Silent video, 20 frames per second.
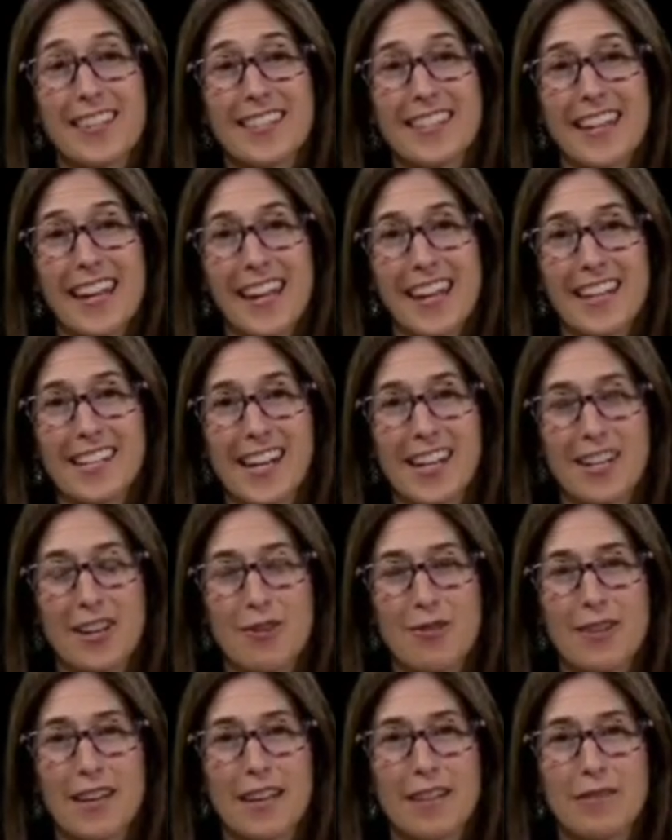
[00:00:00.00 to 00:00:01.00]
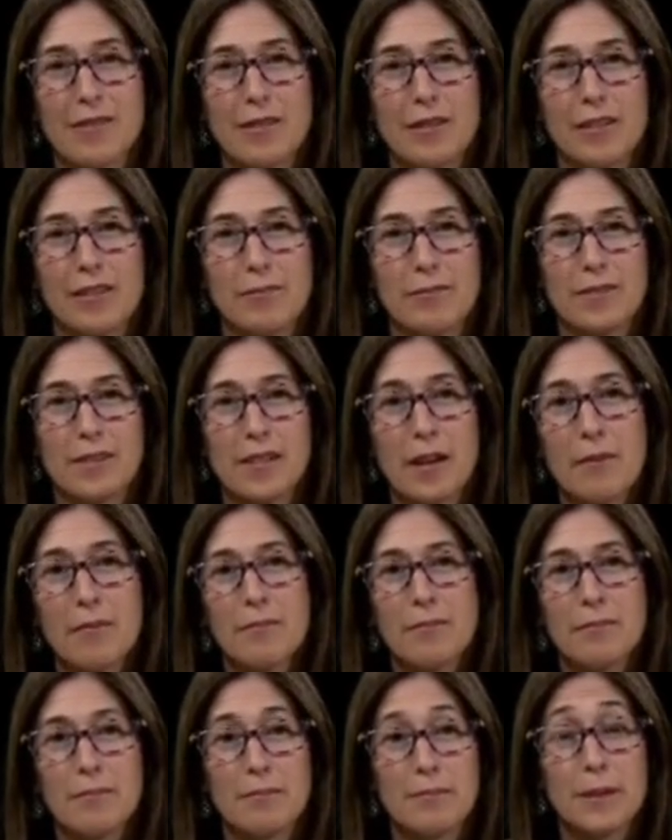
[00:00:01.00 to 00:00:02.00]
stage. I know that
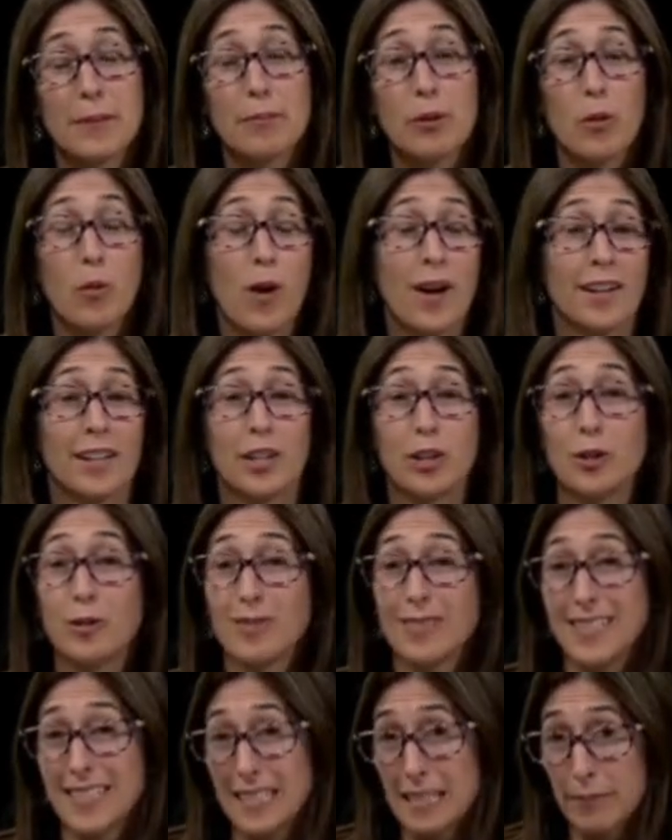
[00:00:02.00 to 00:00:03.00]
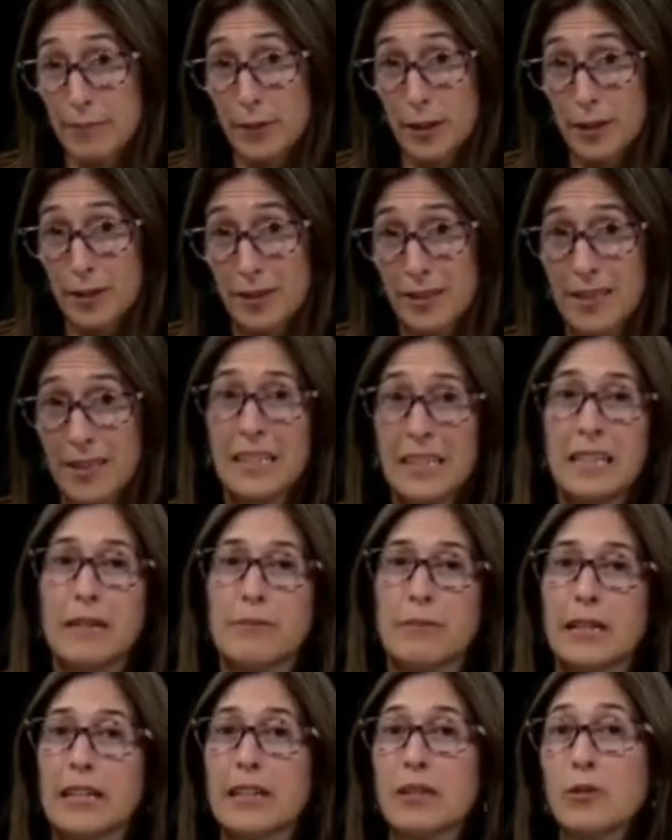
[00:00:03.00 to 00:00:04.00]
some people want to go deeper,
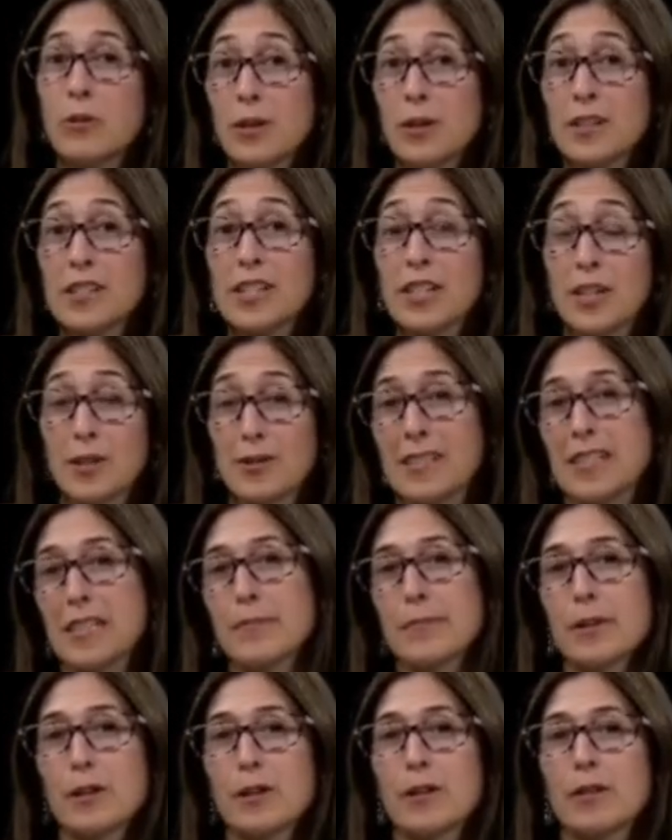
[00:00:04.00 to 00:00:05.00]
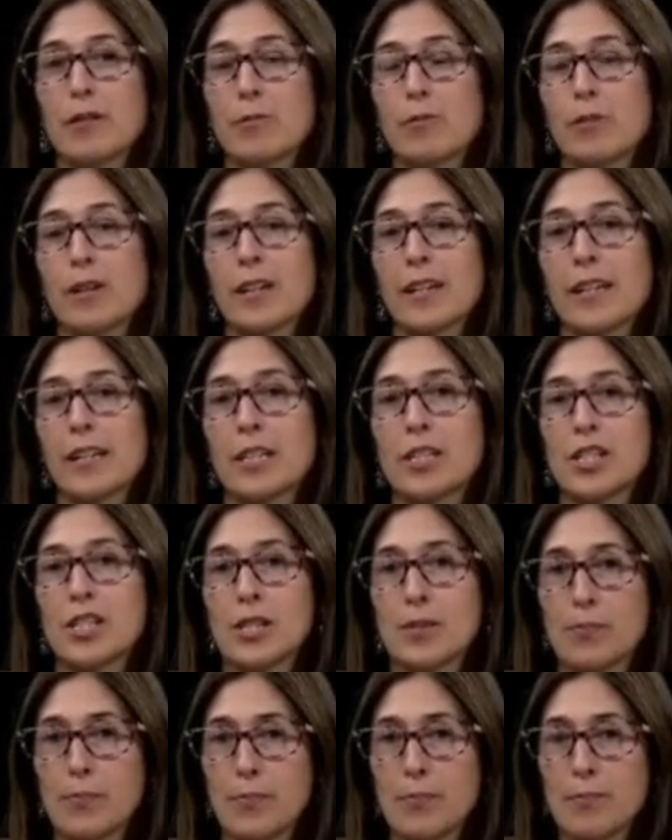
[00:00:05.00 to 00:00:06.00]
but in order to go deeper, we're going to
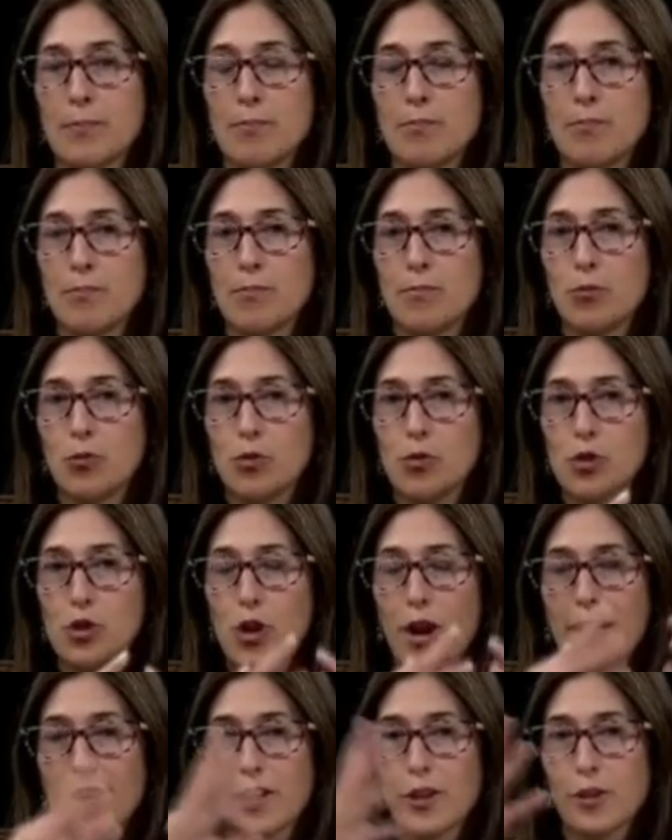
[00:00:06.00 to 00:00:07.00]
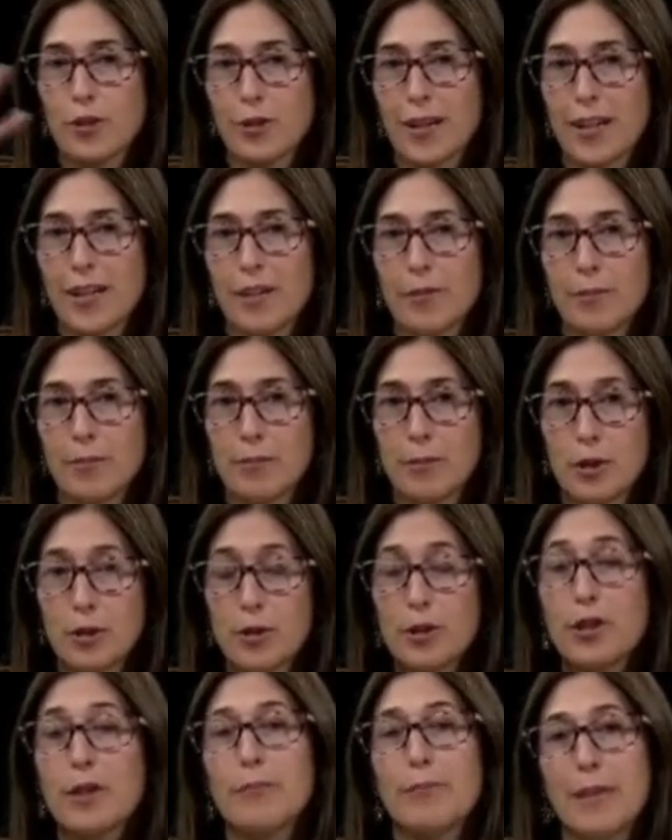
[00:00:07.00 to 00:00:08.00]
just try to create a
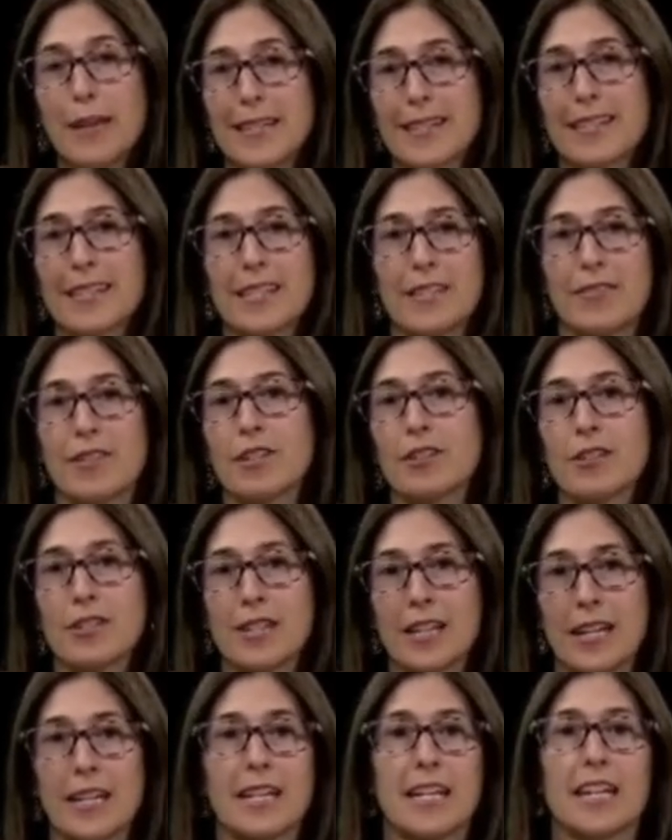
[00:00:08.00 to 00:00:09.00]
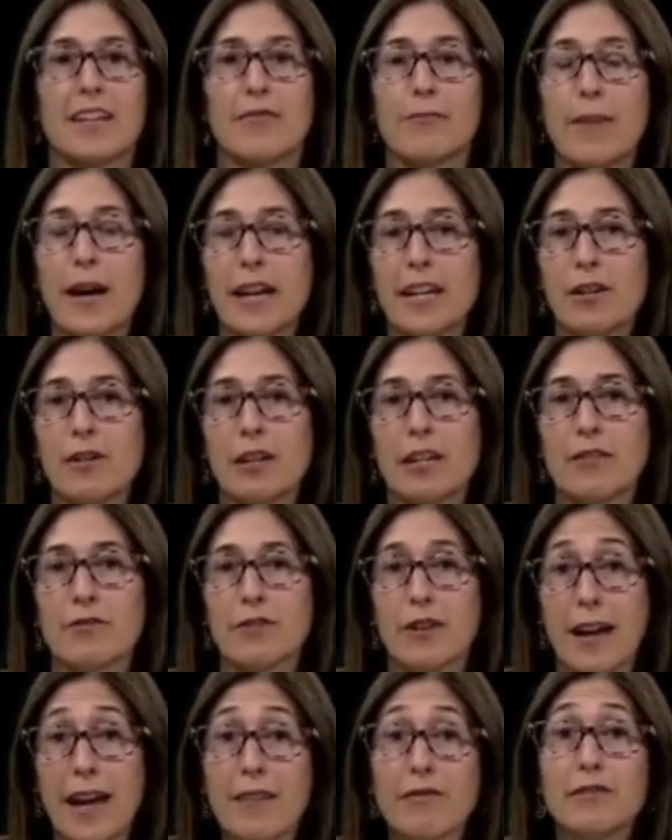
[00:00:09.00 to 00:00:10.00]
good basis of understanding of migraine
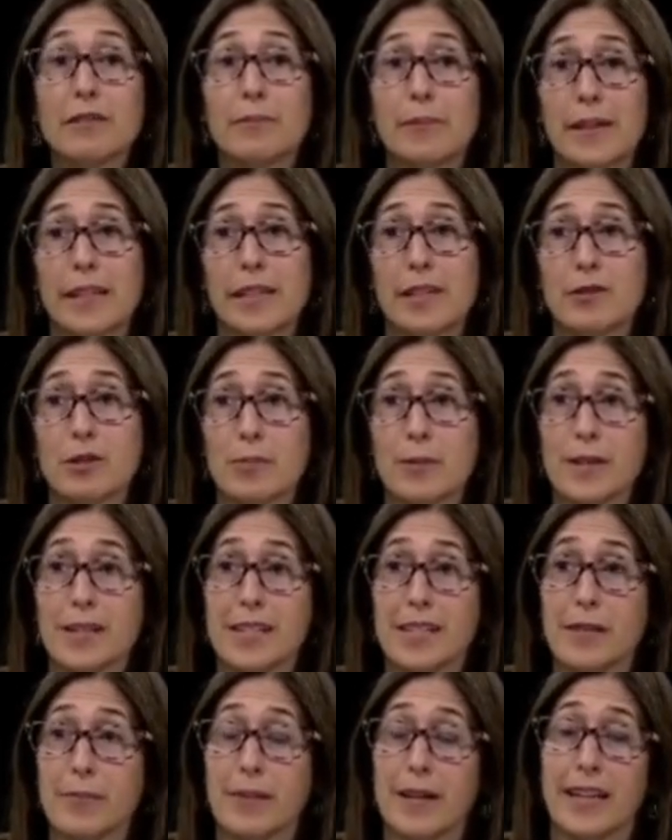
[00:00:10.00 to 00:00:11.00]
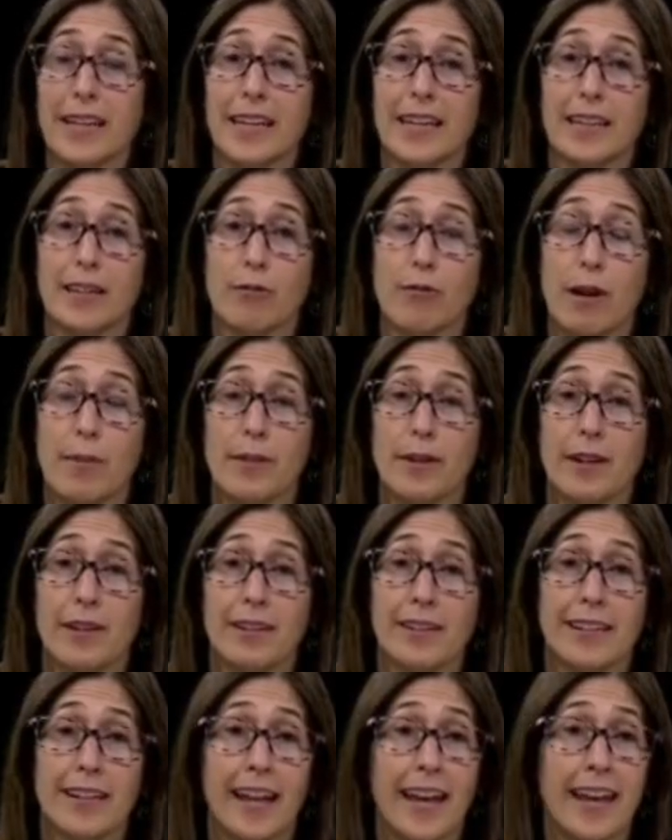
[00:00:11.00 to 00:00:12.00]
for everybody who's participating in the webinar
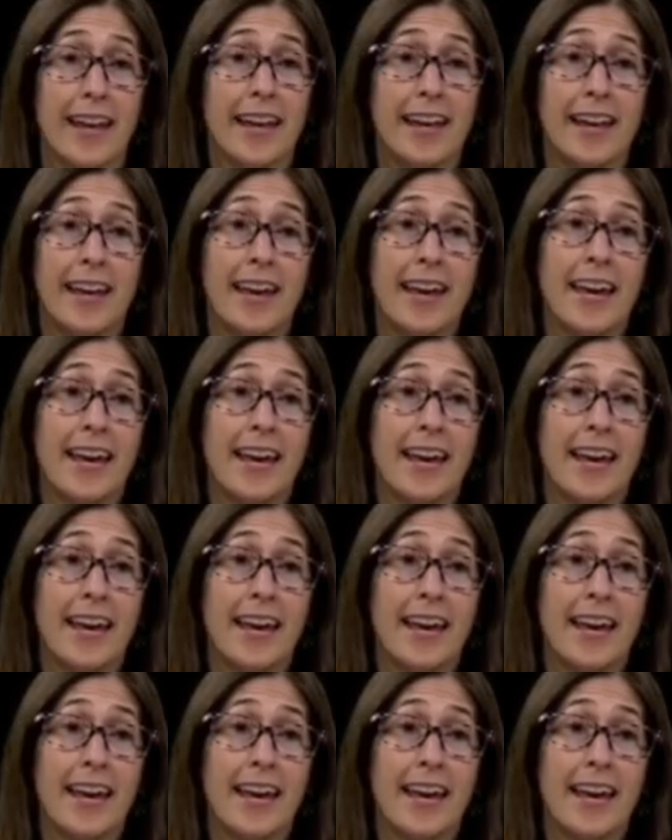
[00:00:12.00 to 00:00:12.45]
today.